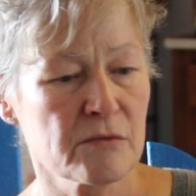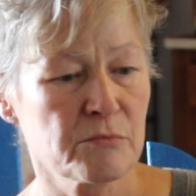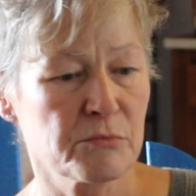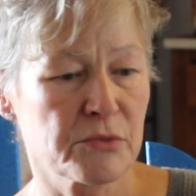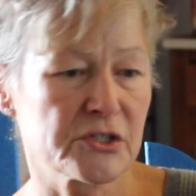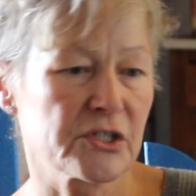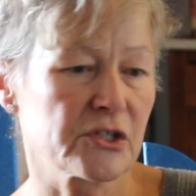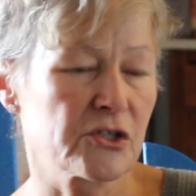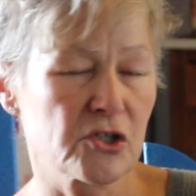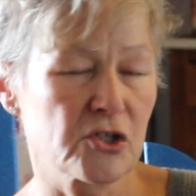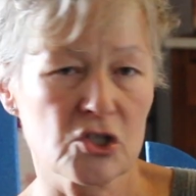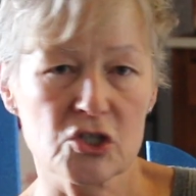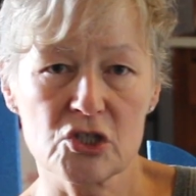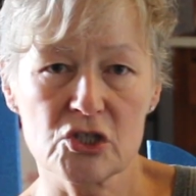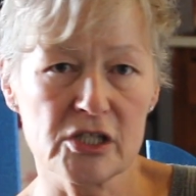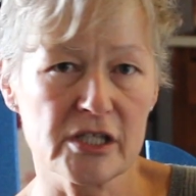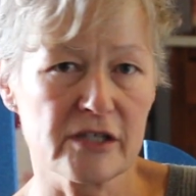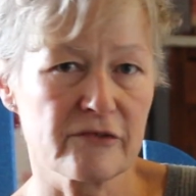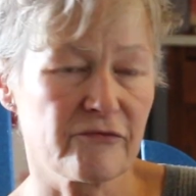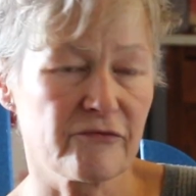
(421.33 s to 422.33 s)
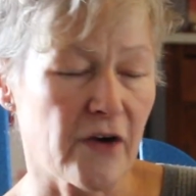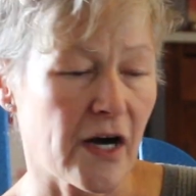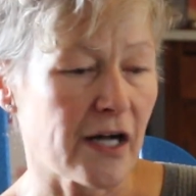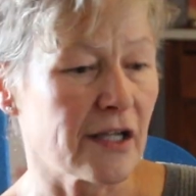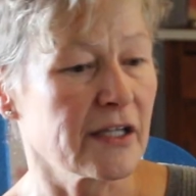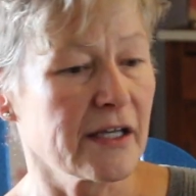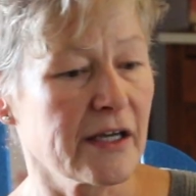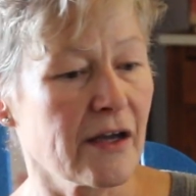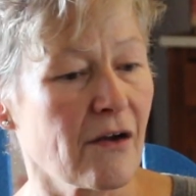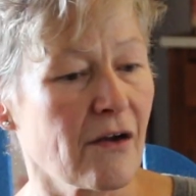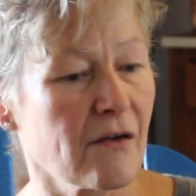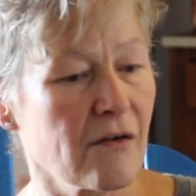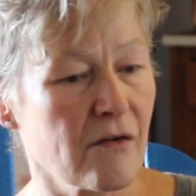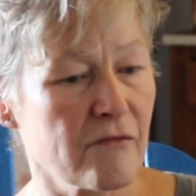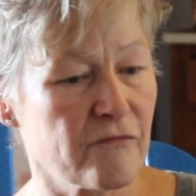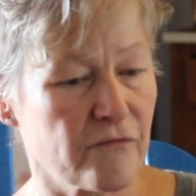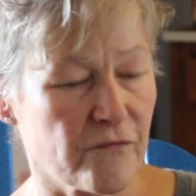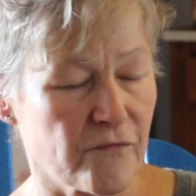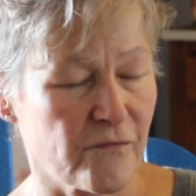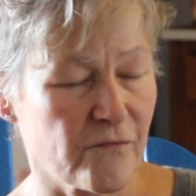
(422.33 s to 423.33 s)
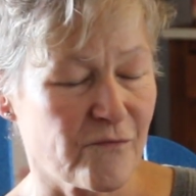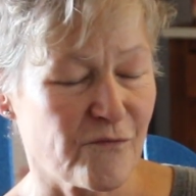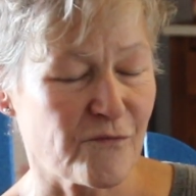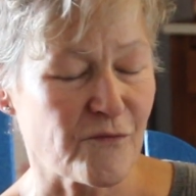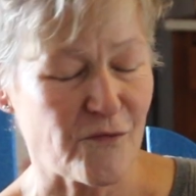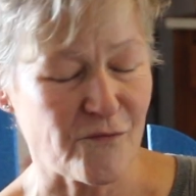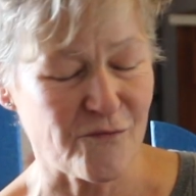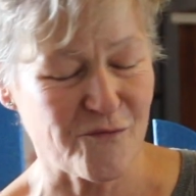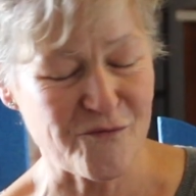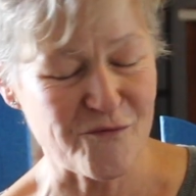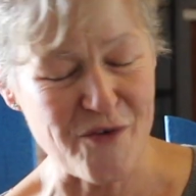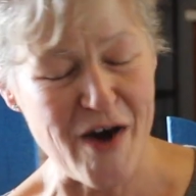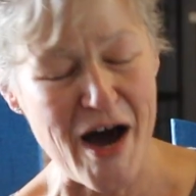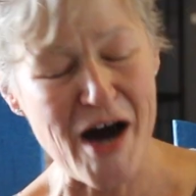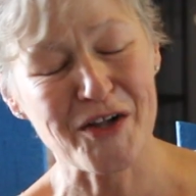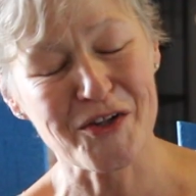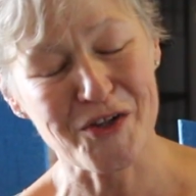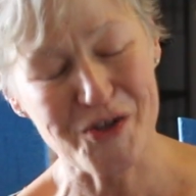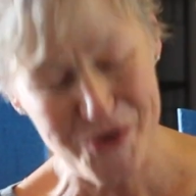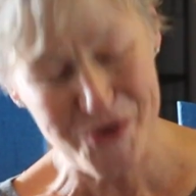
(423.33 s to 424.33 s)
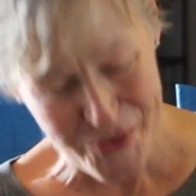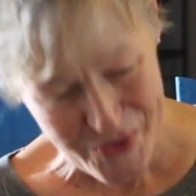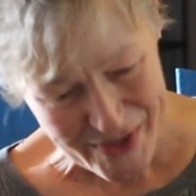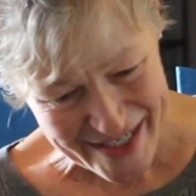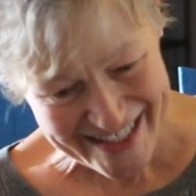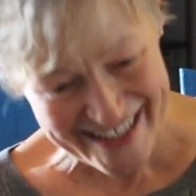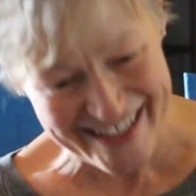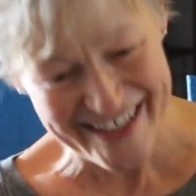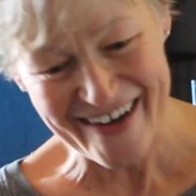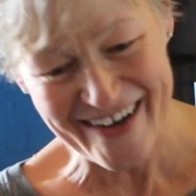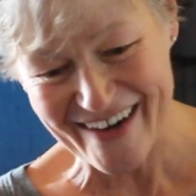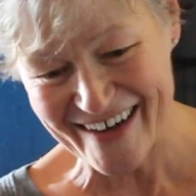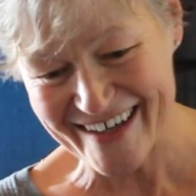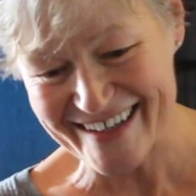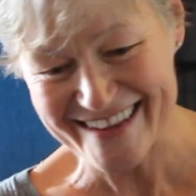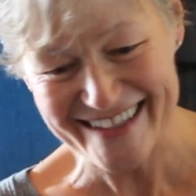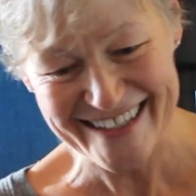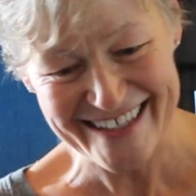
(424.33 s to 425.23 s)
particularly following on